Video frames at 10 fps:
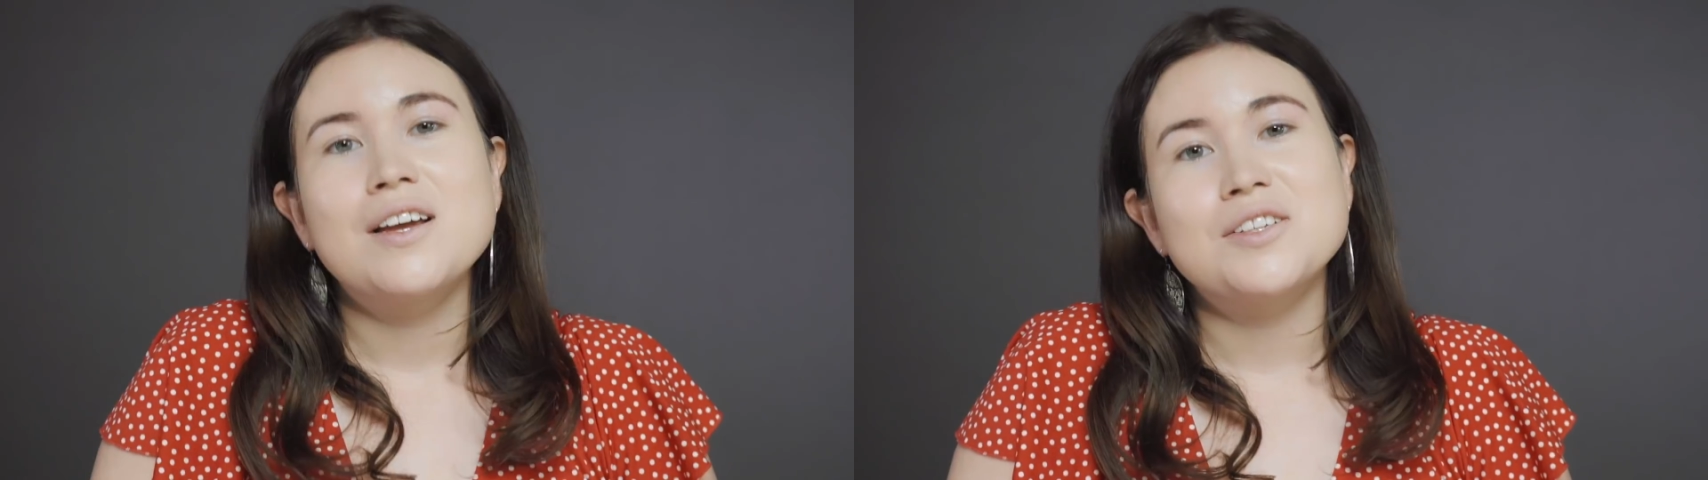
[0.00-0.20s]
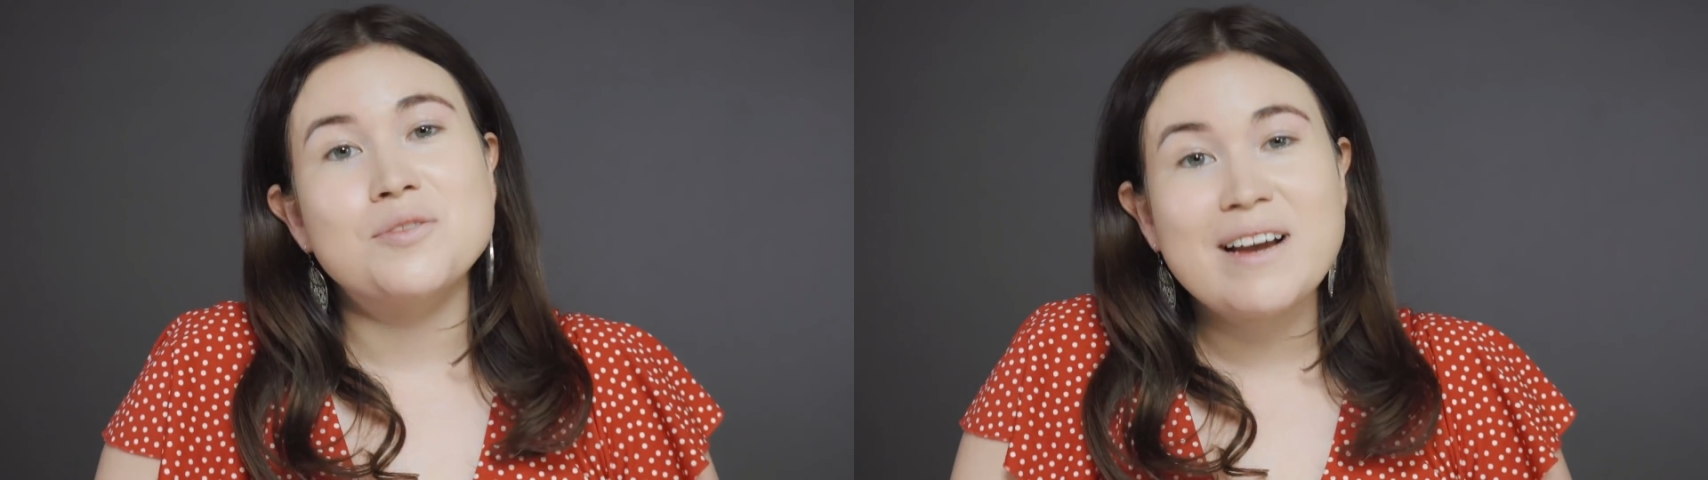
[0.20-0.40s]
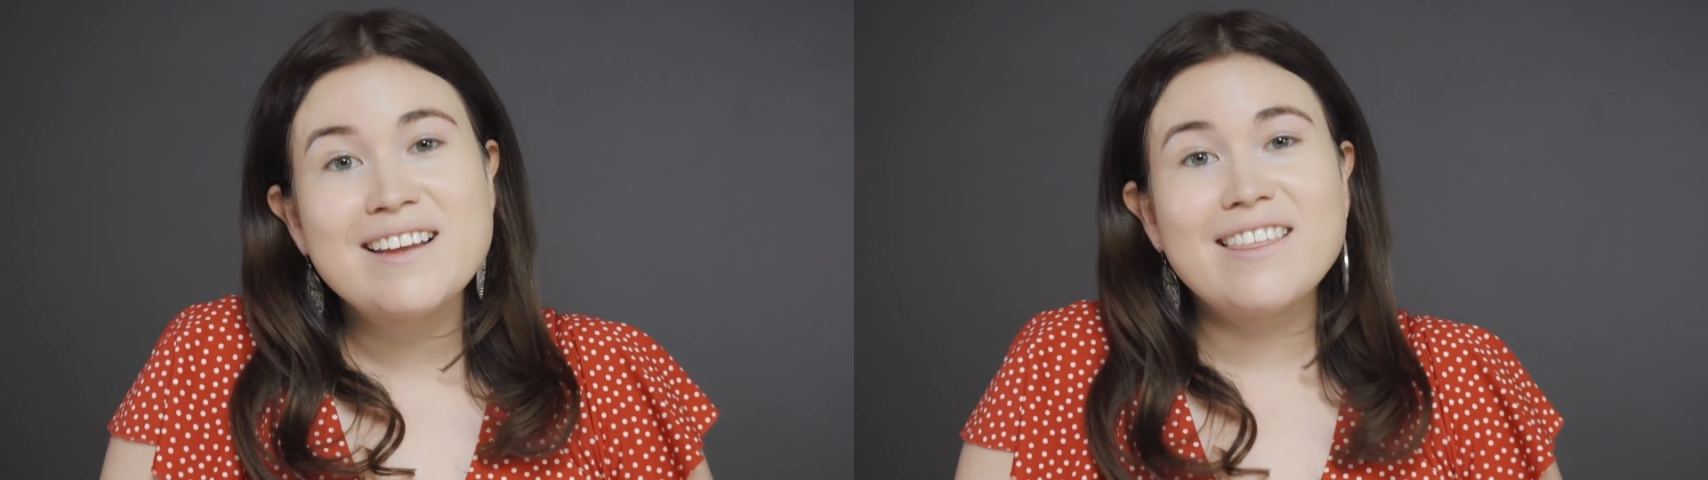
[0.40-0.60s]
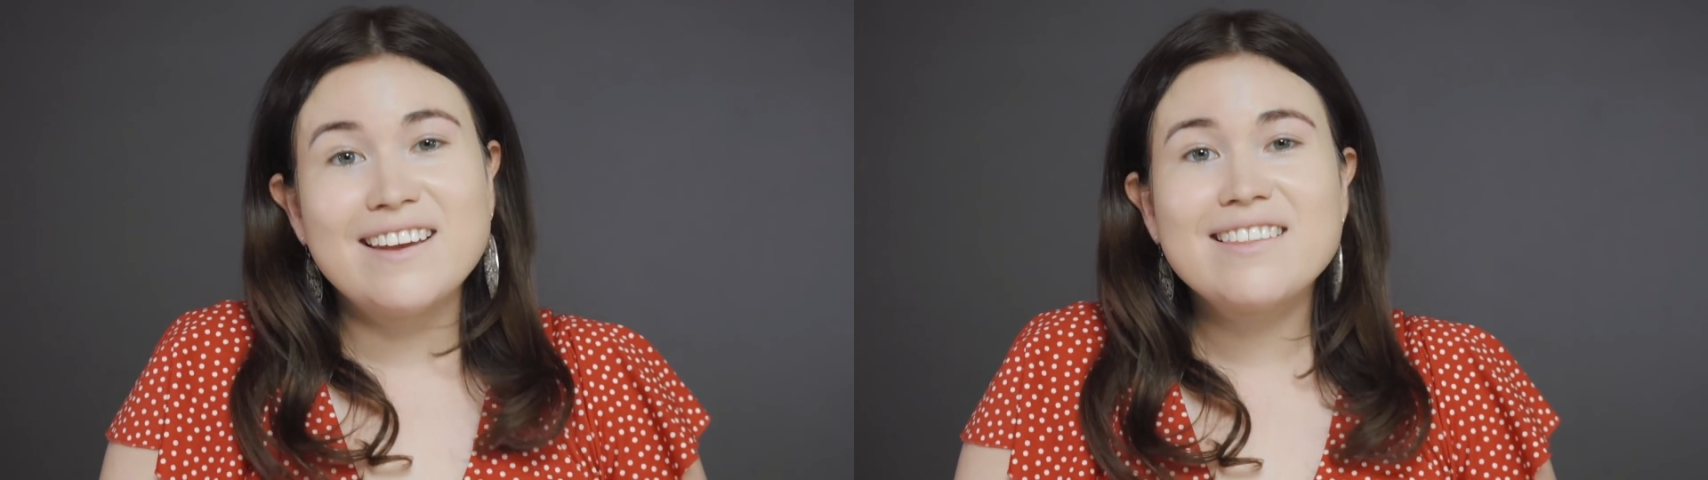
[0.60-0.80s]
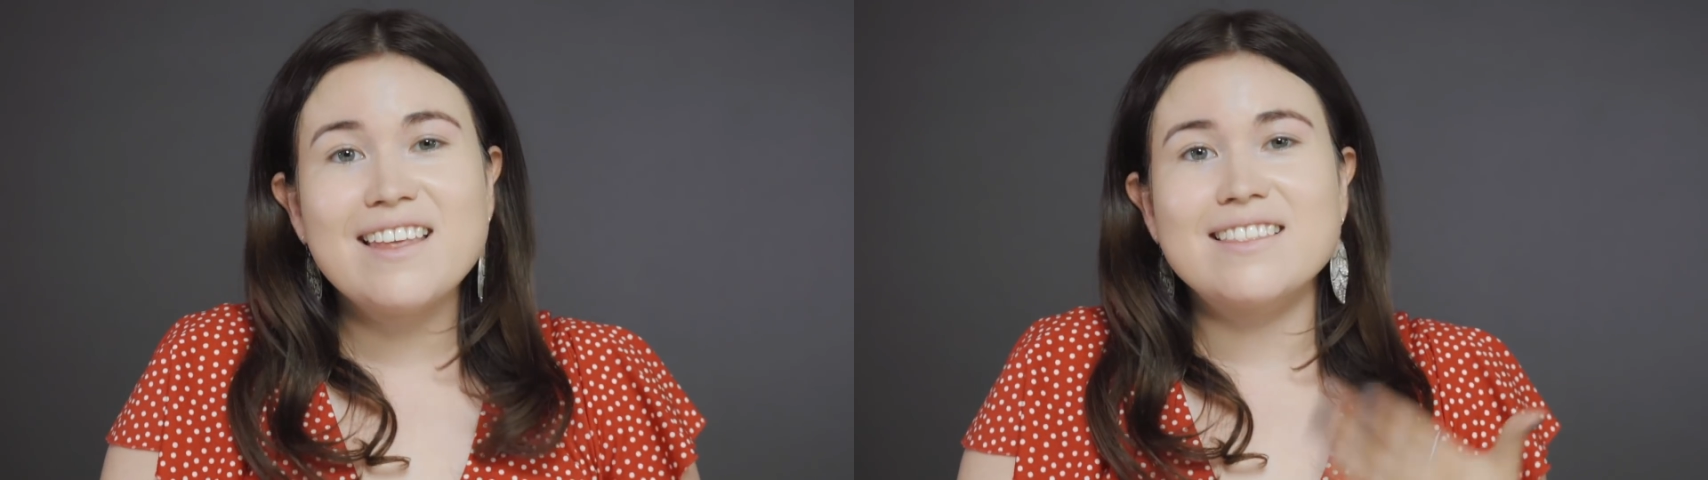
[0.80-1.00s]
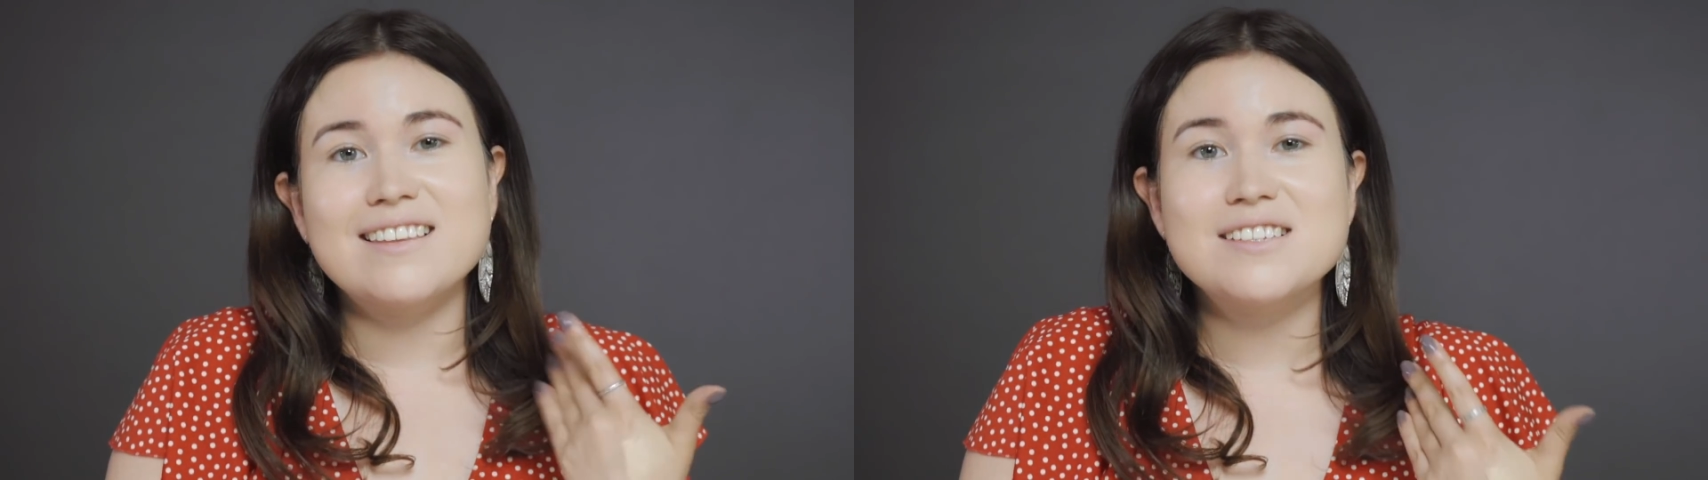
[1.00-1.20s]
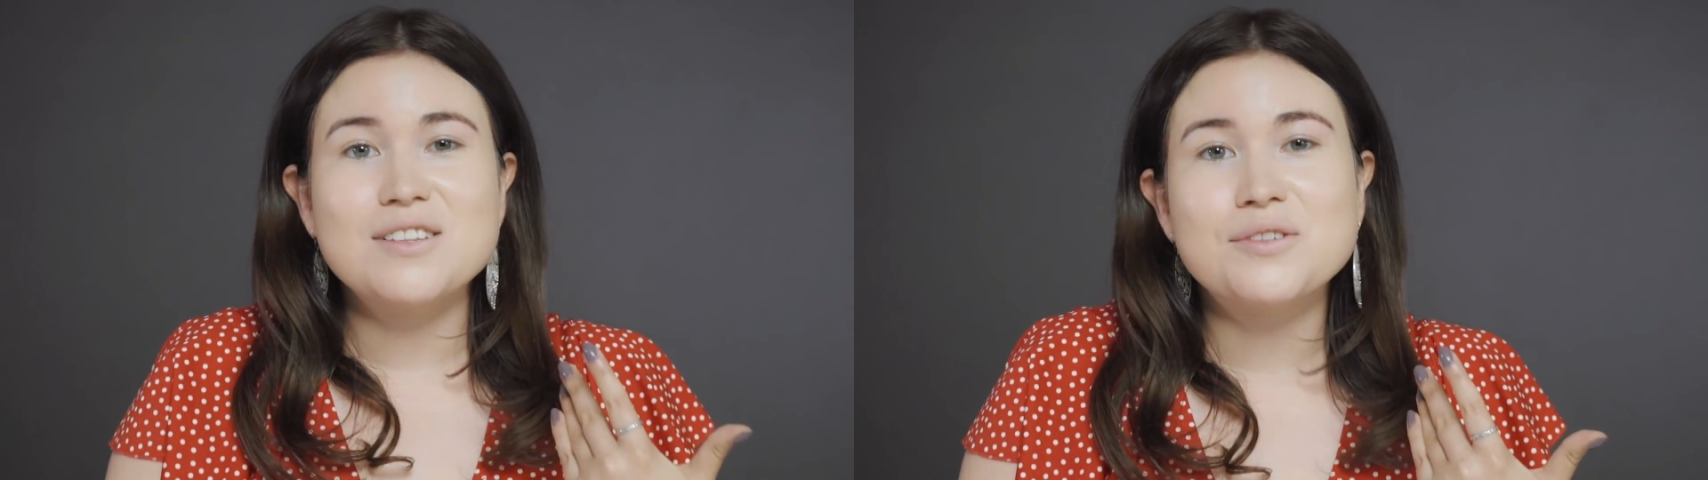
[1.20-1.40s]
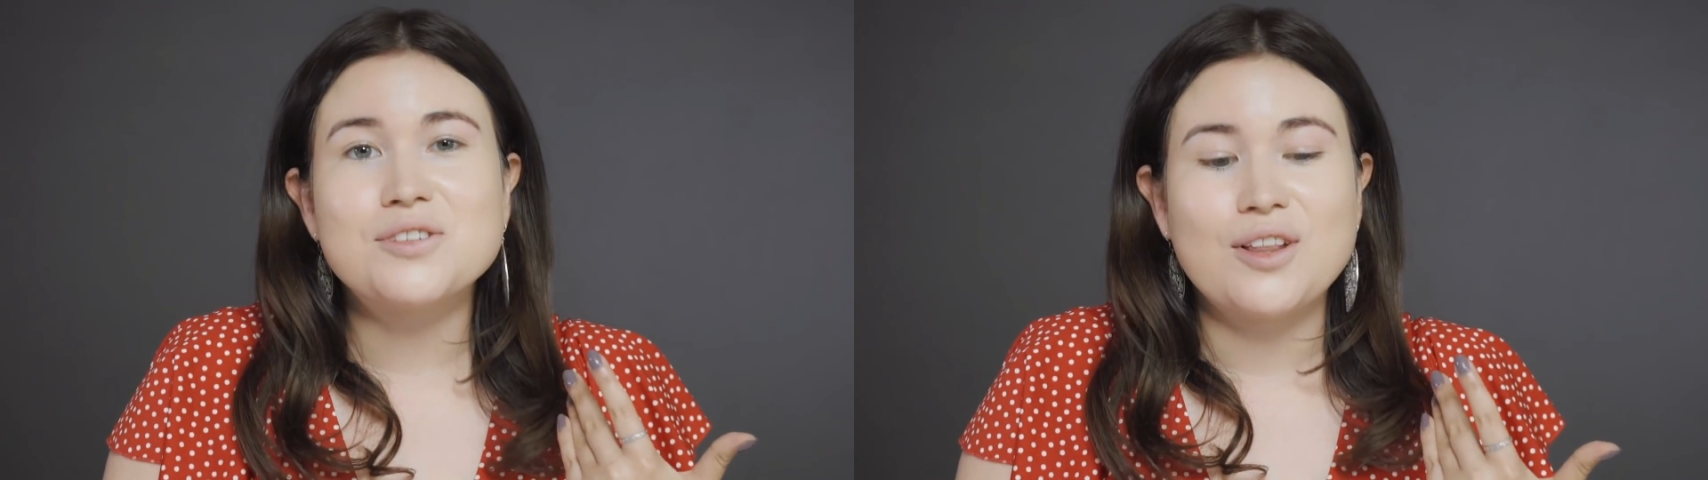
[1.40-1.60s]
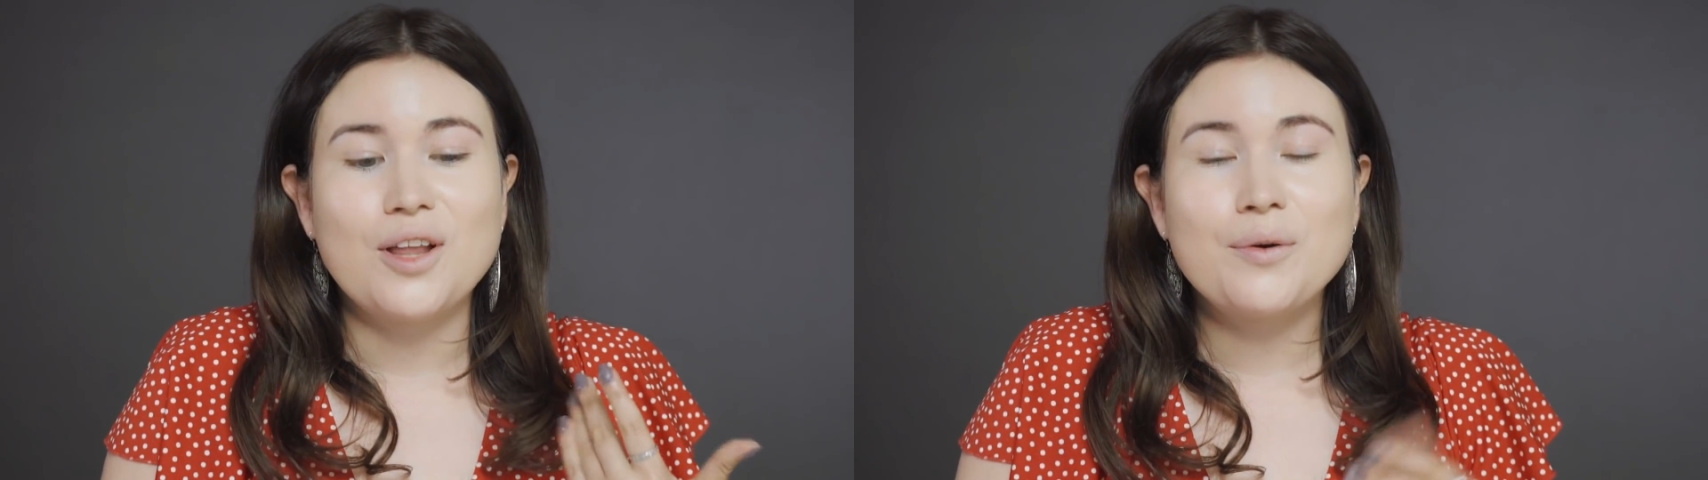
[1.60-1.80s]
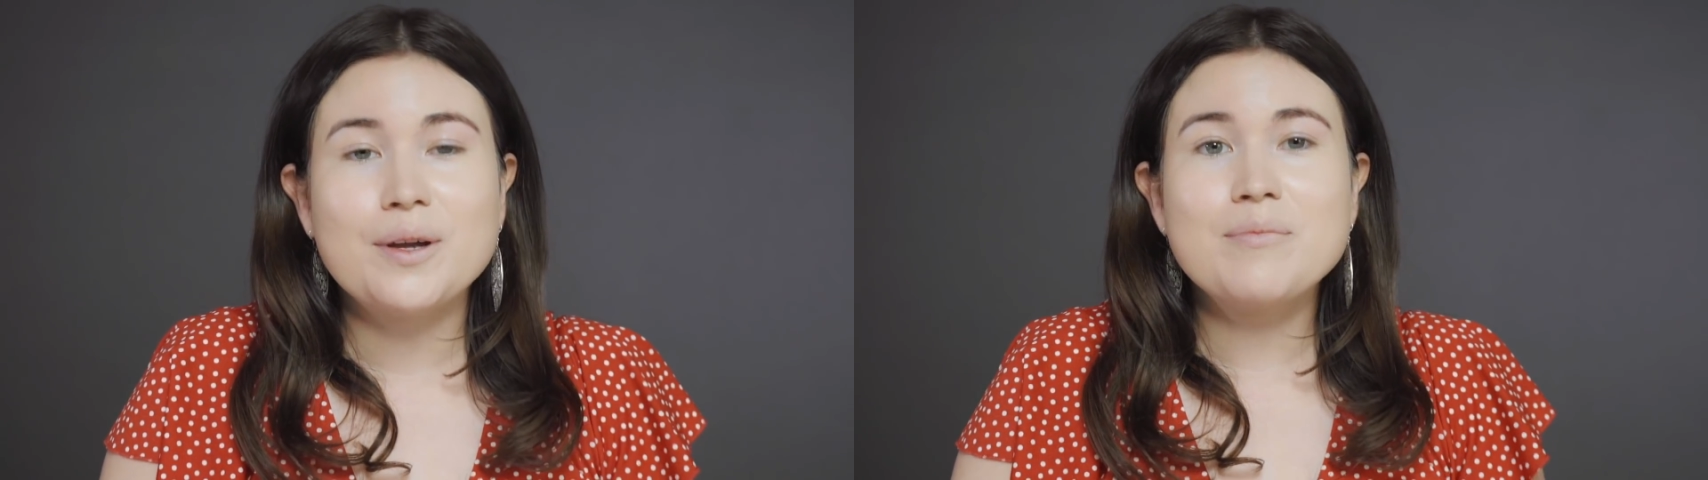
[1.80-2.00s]
You might think that this looks
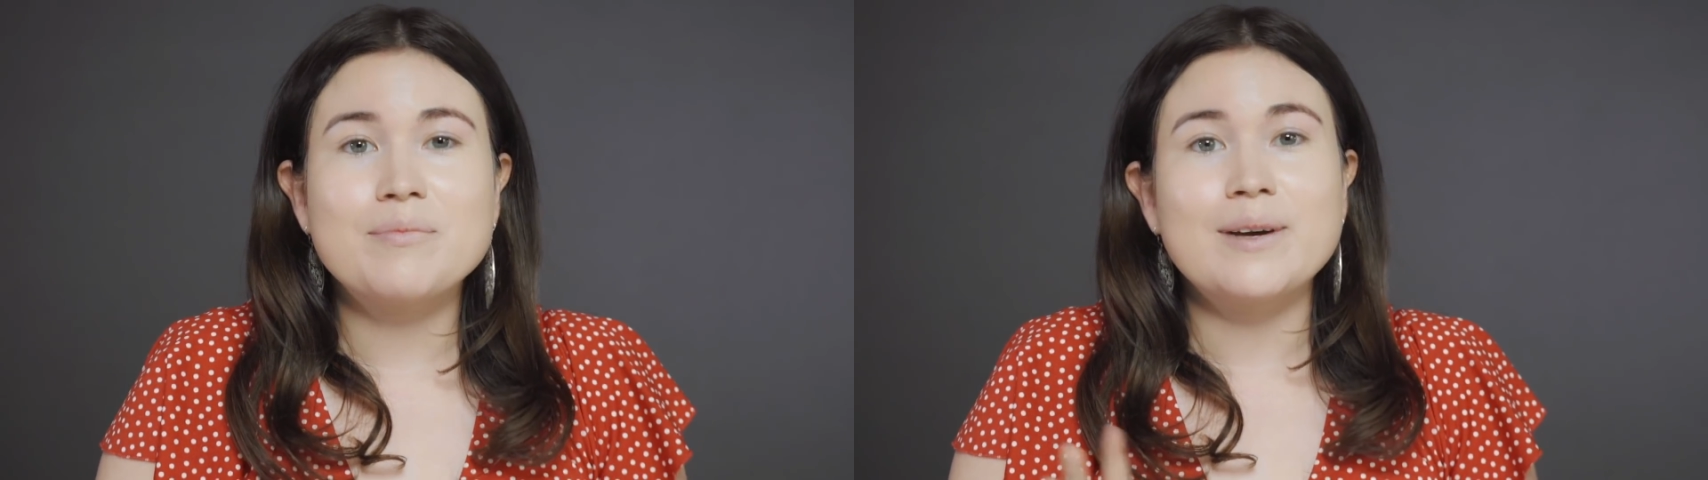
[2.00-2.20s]
glowy,